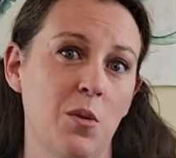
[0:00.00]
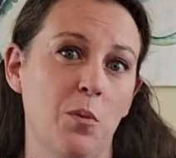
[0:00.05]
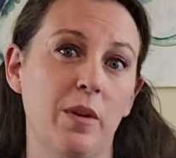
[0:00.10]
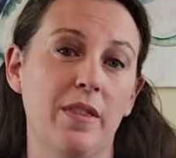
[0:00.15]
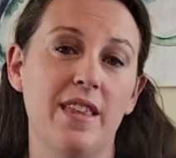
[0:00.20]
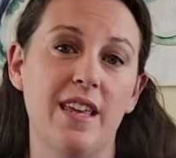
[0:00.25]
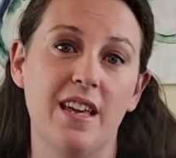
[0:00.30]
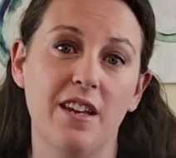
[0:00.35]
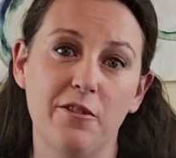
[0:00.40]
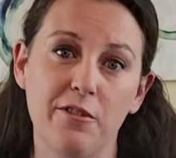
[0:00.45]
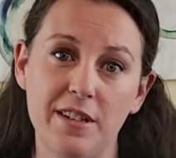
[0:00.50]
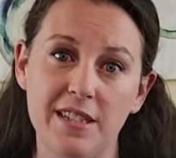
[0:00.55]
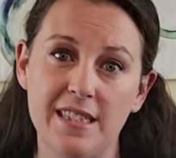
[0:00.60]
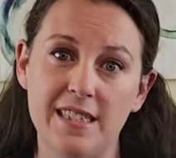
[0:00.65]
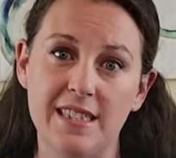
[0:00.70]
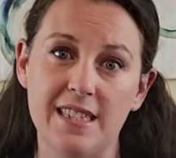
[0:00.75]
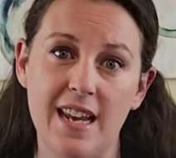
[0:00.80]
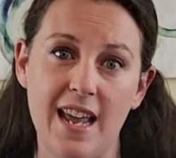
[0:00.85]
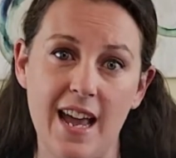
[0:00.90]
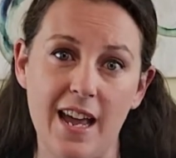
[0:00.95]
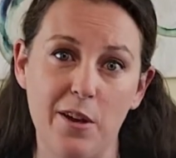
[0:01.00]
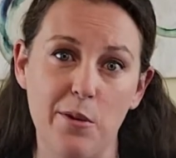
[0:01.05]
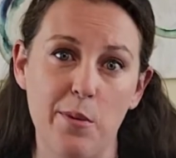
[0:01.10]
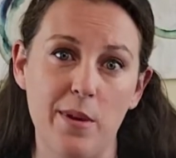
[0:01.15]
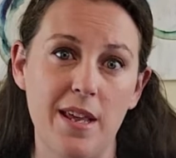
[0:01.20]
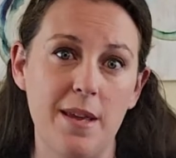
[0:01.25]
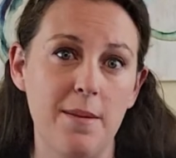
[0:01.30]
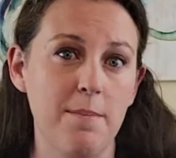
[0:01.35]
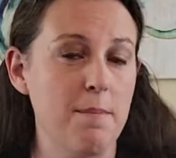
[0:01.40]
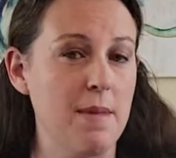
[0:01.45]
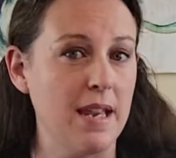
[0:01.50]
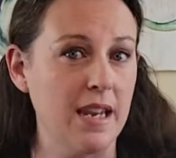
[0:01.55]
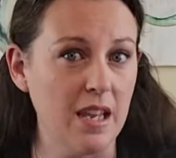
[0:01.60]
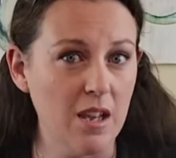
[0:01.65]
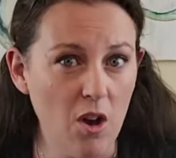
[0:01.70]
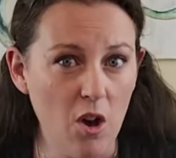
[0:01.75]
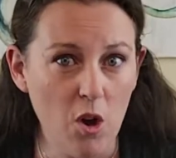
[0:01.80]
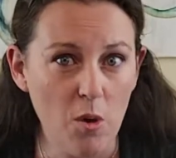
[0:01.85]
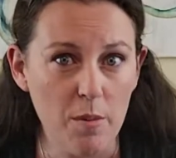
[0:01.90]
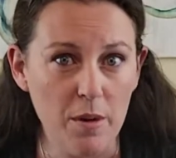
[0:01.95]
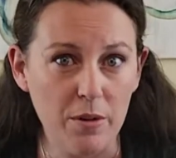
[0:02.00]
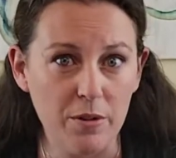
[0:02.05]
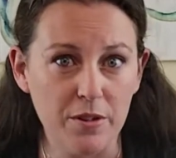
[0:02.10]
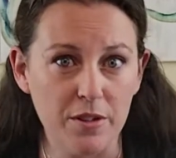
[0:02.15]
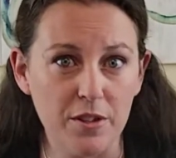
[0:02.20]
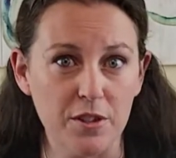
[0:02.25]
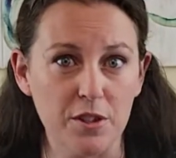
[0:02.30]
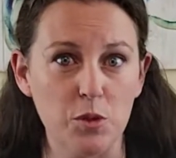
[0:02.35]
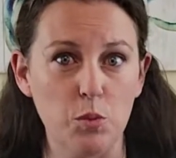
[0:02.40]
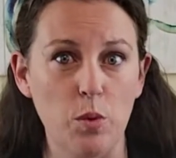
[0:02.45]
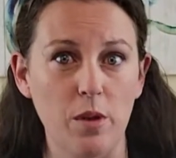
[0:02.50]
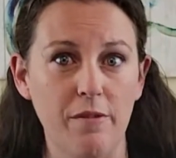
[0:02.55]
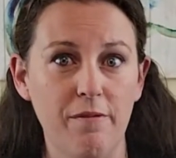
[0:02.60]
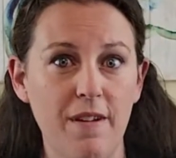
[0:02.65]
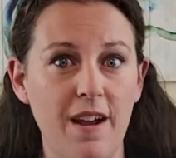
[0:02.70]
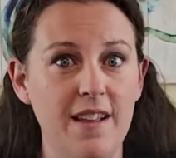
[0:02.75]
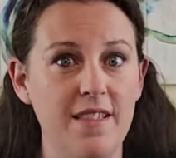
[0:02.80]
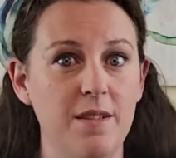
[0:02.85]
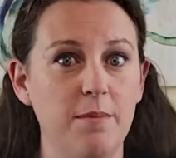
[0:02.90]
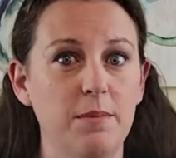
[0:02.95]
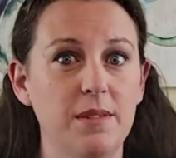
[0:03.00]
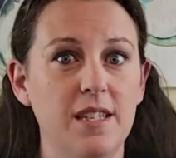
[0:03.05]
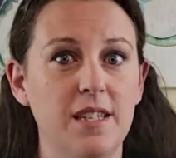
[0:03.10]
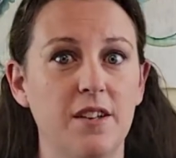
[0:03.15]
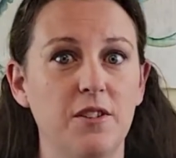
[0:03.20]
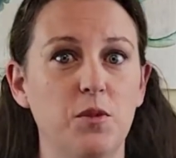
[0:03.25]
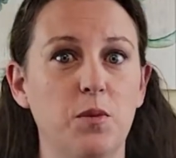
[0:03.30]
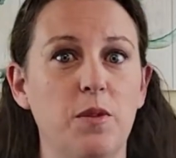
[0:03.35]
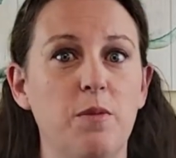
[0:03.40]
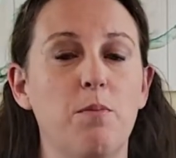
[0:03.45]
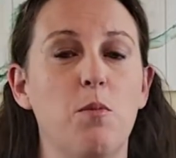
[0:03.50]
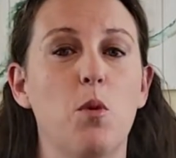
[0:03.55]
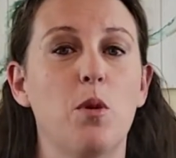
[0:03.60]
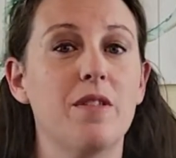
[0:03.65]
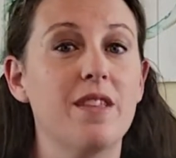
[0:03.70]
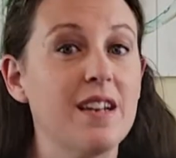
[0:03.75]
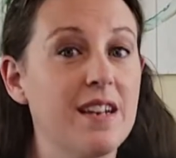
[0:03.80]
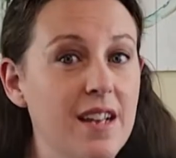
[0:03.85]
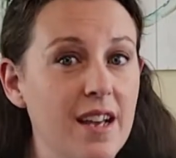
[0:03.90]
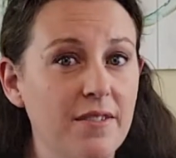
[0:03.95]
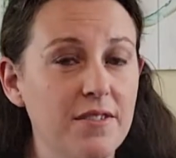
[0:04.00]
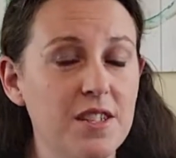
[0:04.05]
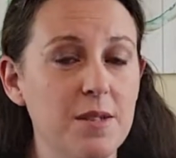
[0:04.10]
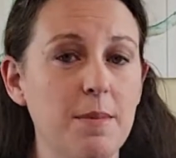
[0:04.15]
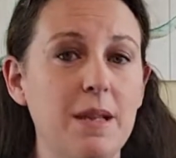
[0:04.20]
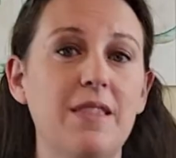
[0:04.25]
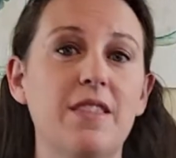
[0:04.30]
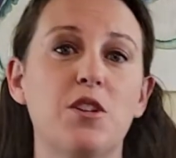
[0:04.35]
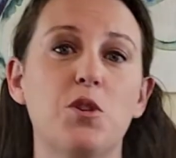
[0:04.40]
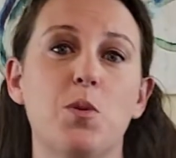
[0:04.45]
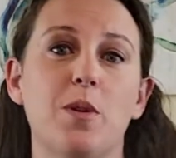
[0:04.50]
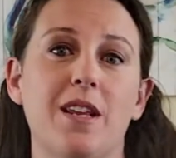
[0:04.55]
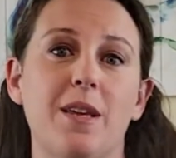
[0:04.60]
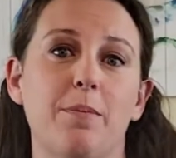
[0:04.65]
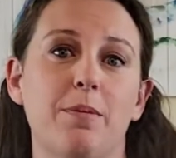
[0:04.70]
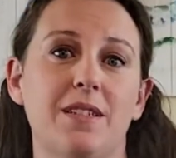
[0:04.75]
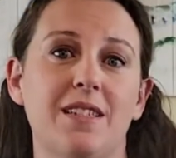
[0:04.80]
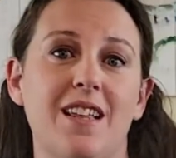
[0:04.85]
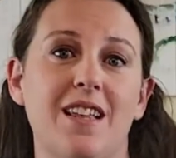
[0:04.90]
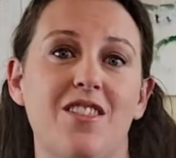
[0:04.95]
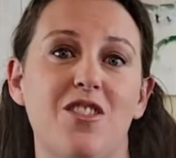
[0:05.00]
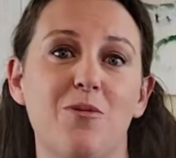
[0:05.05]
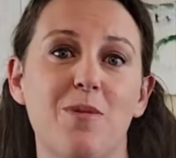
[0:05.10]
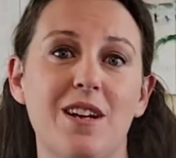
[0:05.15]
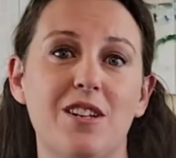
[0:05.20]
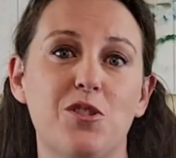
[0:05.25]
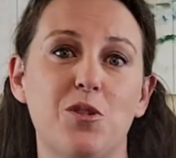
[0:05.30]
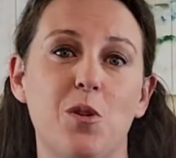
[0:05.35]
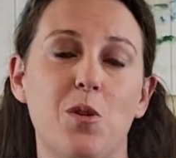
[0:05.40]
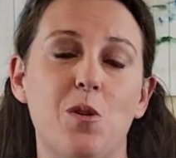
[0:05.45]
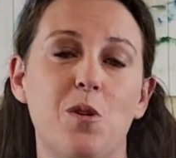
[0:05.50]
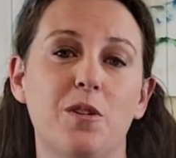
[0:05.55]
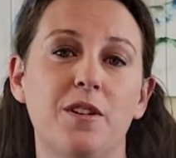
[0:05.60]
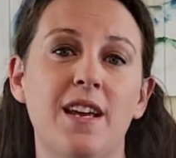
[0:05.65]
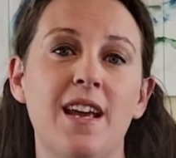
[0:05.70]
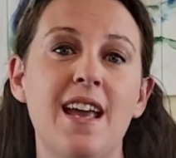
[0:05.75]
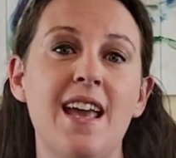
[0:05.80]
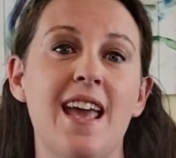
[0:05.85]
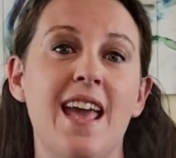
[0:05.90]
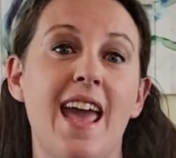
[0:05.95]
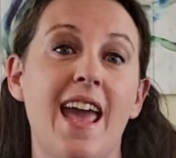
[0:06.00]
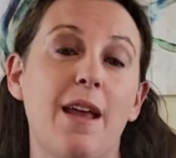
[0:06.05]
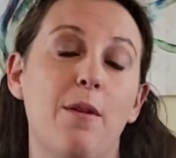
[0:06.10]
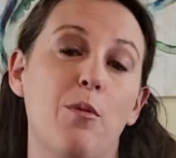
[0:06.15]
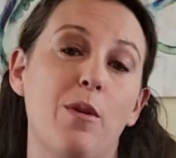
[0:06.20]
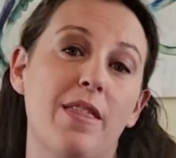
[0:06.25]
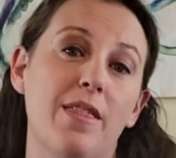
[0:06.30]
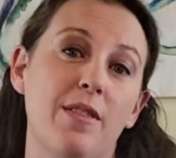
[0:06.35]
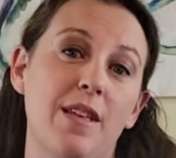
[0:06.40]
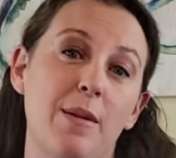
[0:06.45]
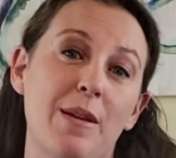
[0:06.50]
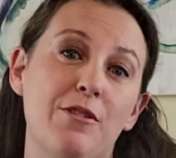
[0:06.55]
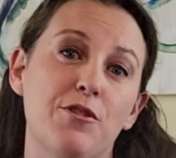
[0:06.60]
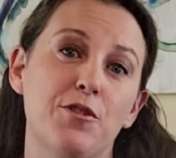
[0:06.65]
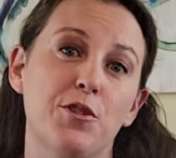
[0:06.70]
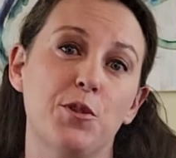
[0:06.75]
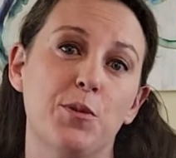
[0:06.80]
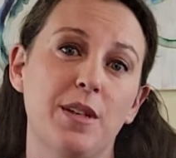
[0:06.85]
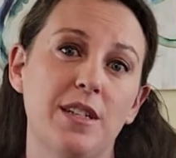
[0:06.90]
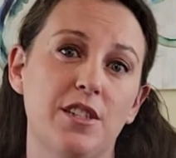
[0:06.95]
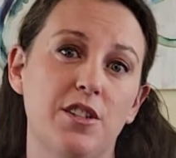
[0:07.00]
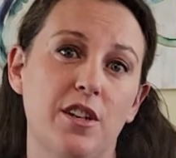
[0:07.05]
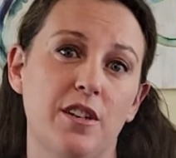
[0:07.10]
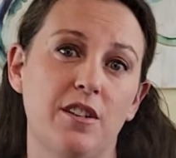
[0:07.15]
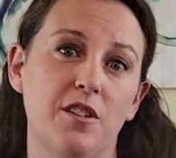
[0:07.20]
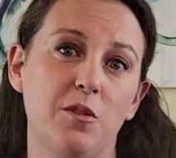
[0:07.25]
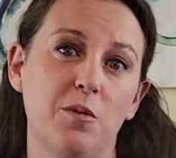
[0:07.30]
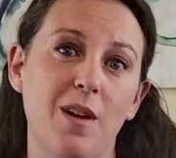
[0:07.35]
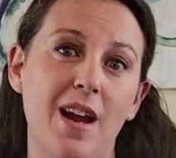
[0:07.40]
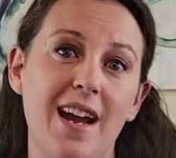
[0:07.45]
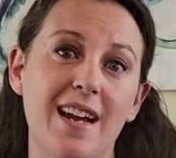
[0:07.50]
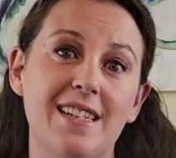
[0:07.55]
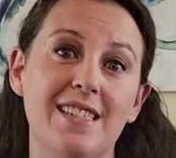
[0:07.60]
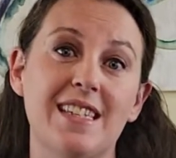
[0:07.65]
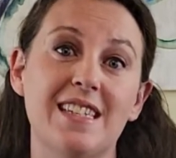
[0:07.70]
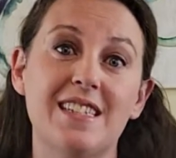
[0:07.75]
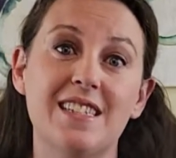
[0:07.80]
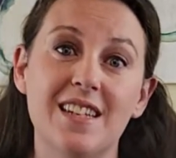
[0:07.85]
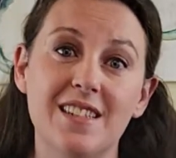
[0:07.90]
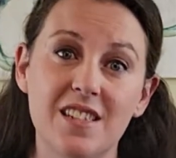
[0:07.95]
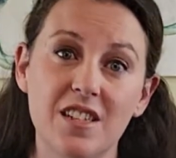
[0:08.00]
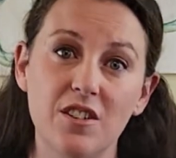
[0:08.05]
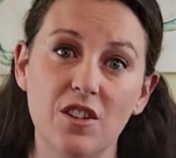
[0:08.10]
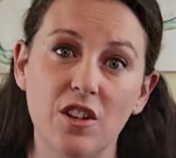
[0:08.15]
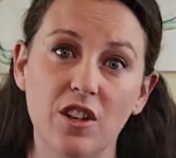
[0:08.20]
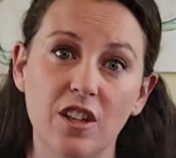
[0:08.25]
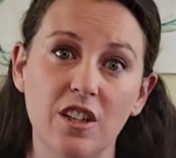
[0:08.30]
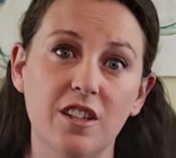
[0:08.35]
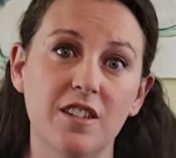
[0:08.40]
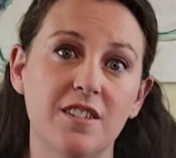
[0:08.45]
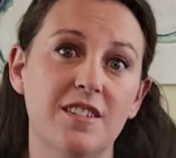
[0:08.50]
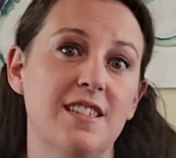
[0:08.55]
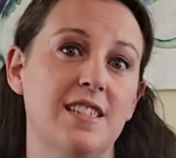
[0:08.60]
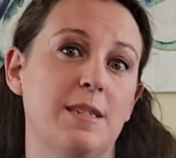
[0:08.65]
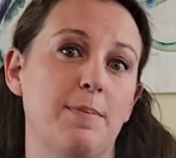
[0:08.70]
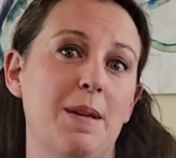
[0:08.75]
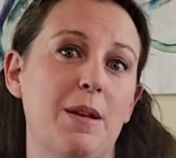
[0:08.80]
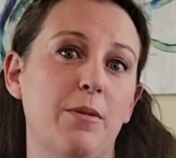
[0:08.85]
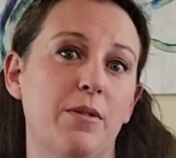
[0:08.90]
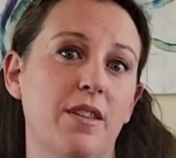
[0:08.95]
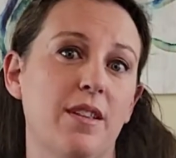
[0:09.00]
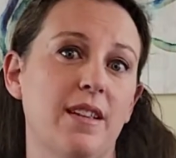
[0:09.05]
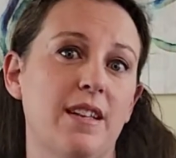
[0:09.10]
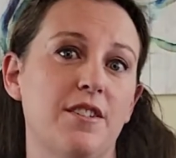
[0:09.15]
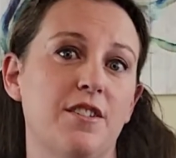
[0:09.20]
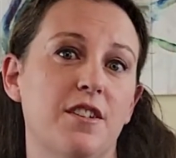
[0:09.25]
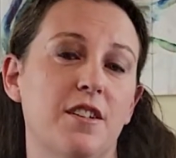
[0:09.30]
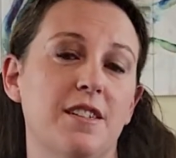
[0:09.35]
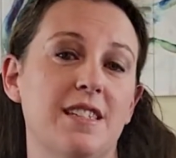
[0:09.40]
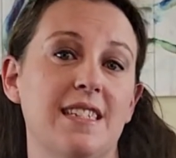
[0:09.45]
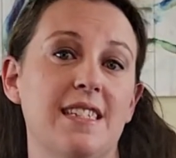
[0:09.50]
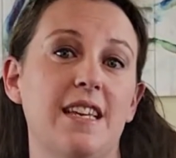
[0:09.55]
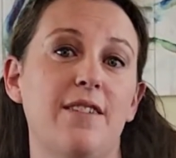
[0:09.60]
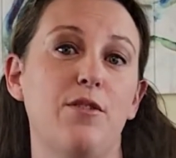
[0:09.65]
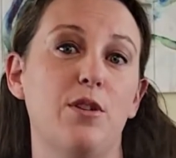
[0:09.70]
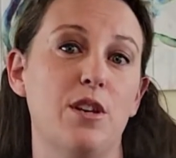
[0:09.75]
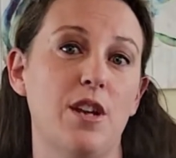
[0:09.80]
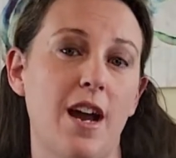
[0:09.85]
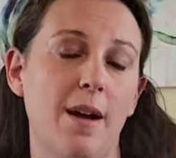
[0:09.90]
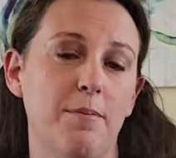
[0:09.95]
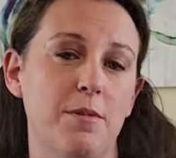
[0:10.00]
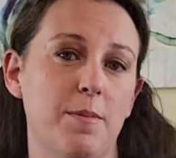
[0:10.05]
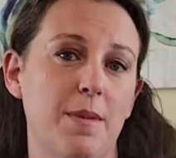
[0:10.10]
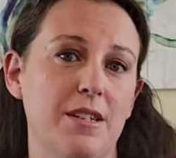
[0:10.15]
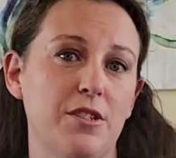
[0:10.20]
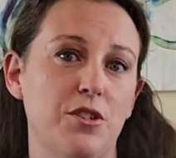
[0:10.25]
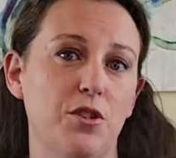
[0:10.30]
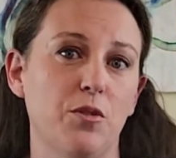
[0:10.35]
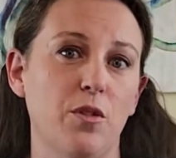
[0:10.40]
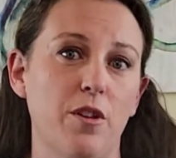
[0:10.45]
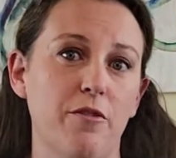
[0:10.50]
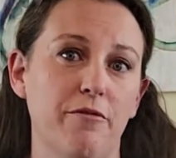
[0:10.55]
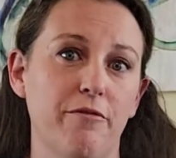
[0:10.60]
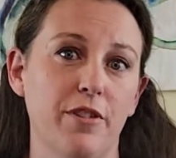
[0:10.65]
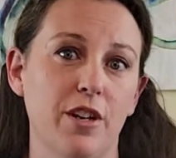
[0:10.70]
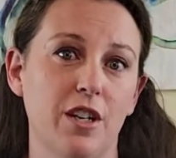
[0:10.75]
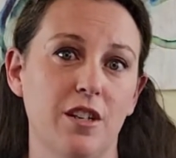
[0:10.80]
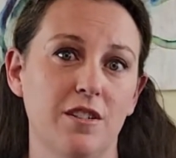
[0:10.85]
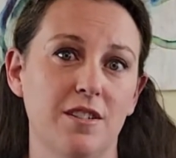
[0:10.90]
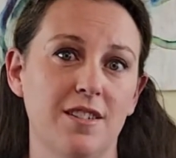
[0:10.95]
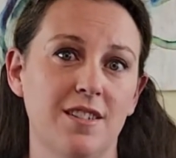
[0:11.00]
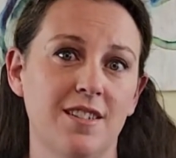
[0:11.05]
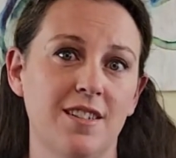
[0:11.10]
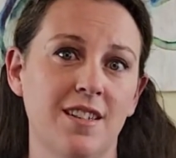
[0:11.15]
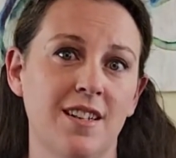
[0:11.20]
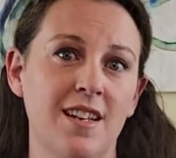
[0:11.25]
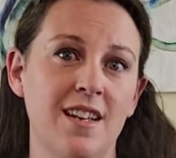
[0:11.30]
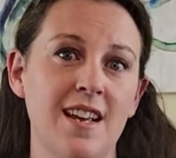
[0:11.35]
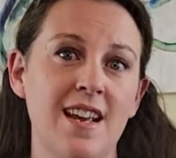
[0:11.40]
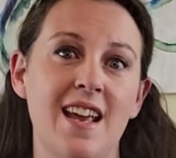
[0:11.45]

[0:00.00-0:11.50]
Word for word: With the increases in equity, many homeowners will find themselves with more than enough to meet the 20% threshold. And with interest rates starting to rise, it doesn't hurt to speak with a lender to see if you can optimize your loan first.